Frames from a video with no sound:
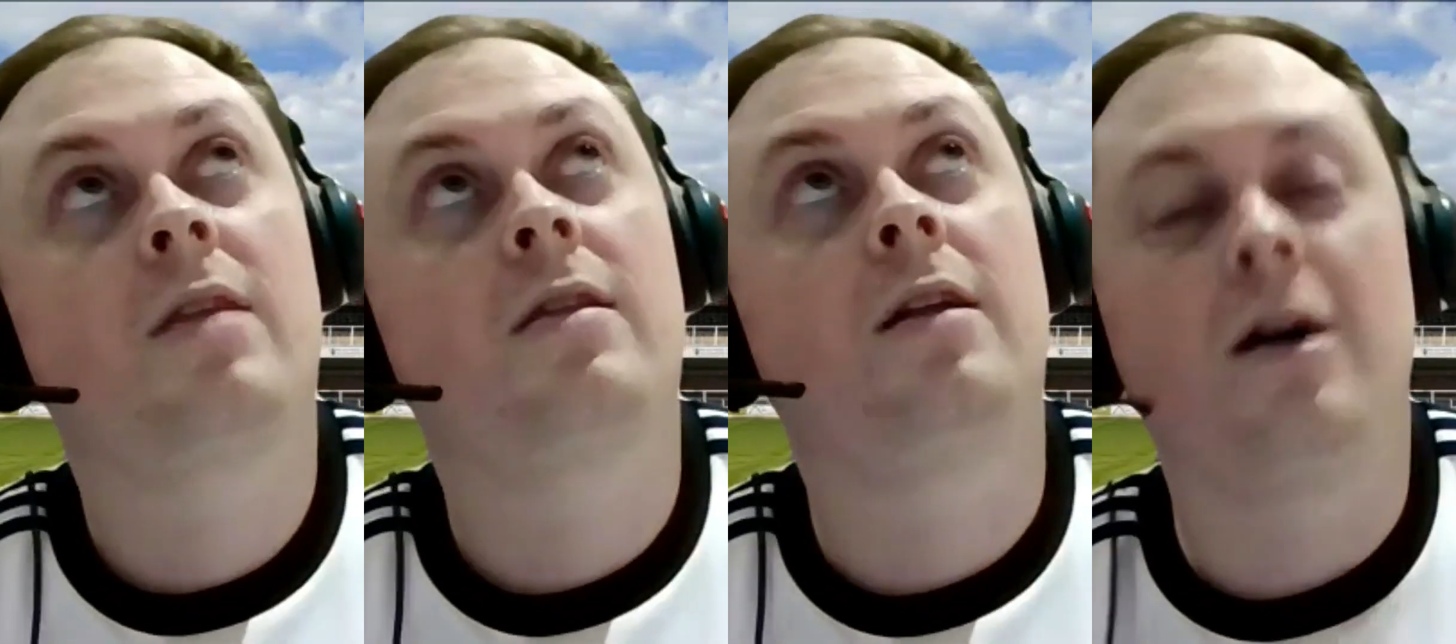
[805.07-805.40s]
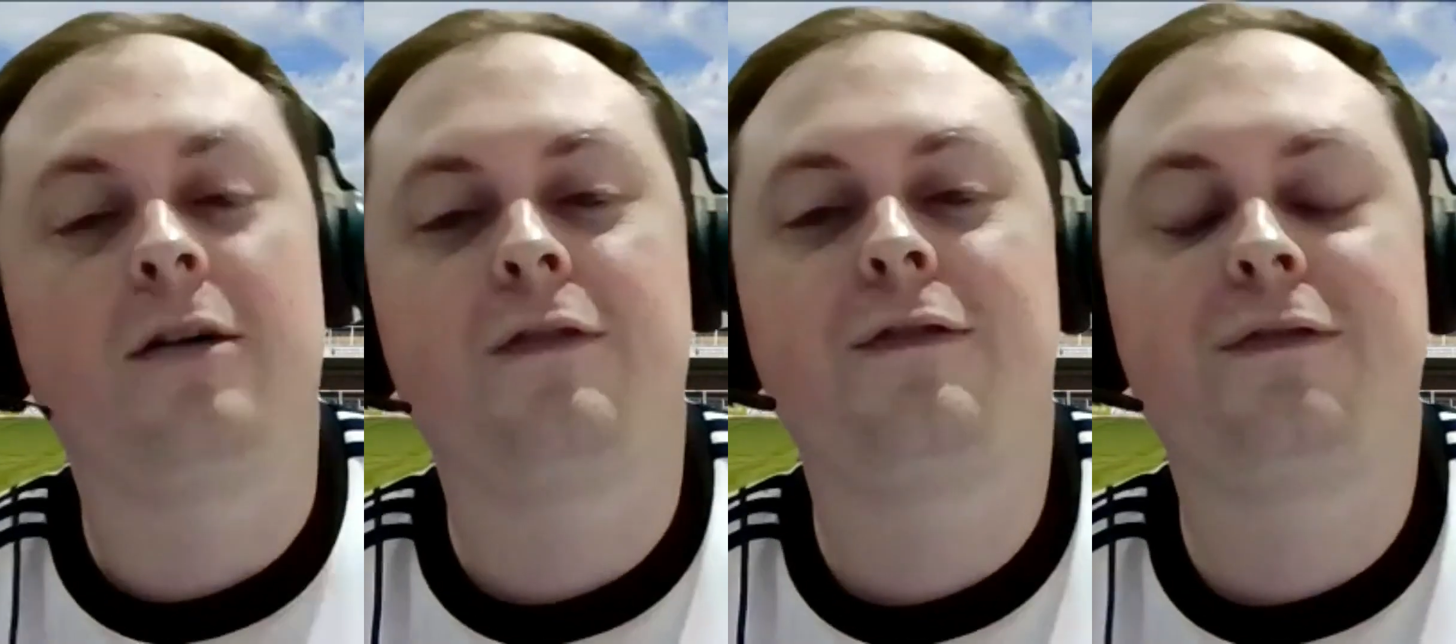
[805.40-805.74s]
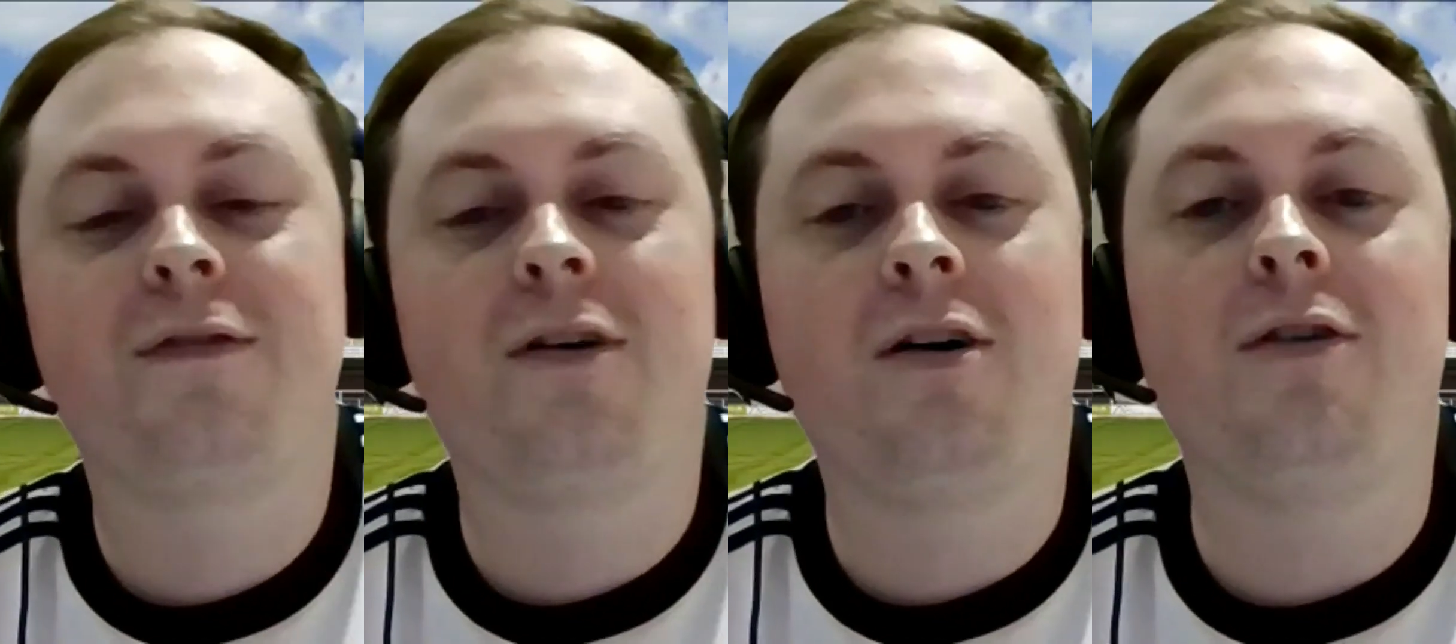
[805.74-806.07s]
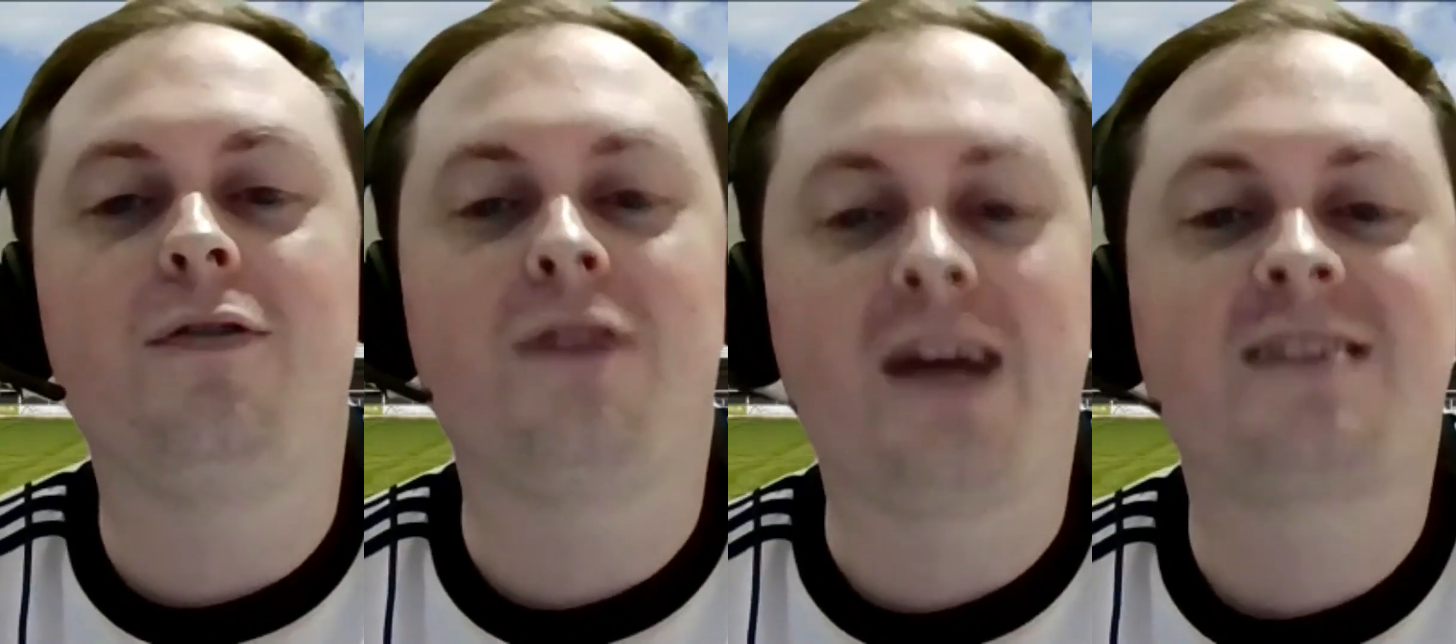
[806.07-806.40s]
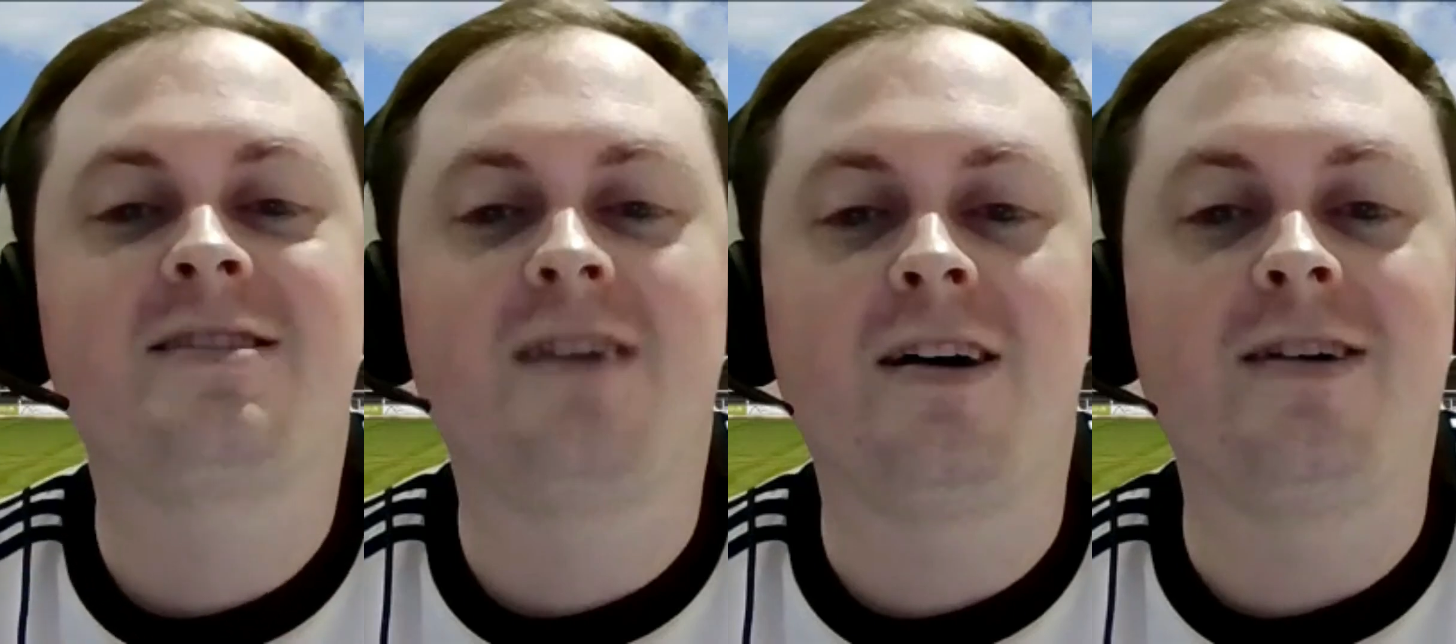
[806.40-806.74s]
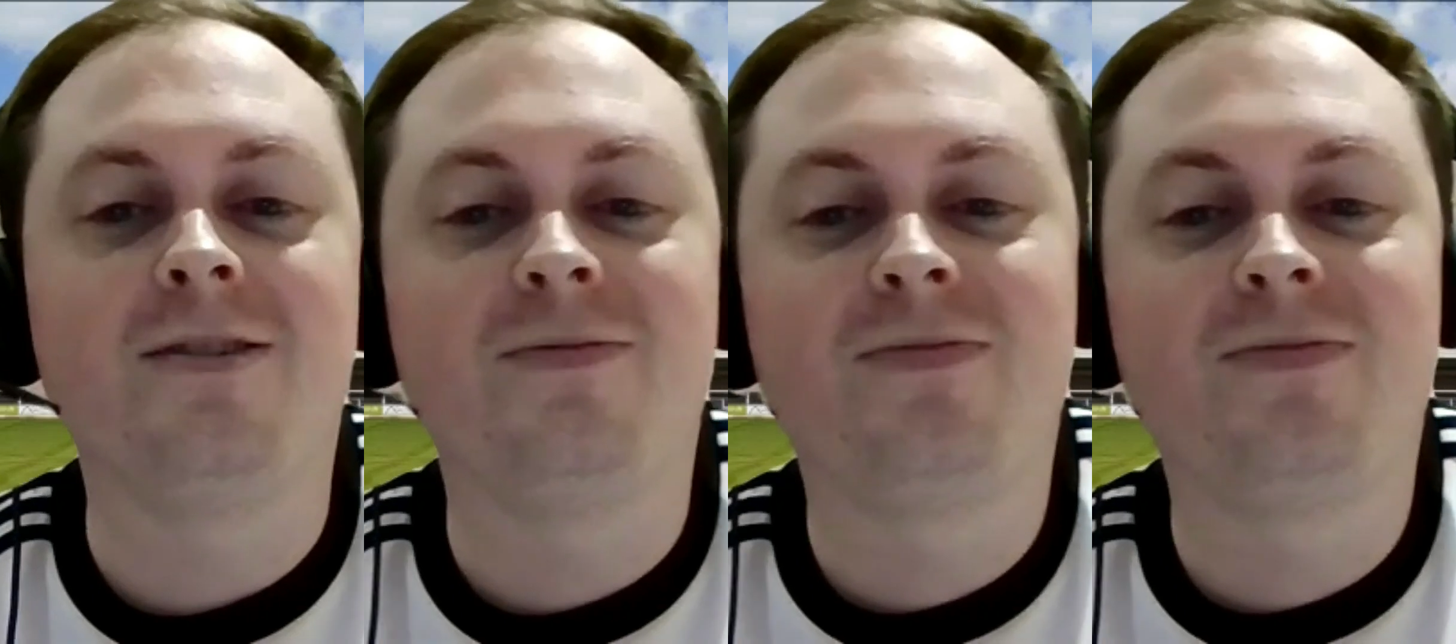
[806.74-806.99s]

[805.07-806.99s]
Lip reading: the life of an exile,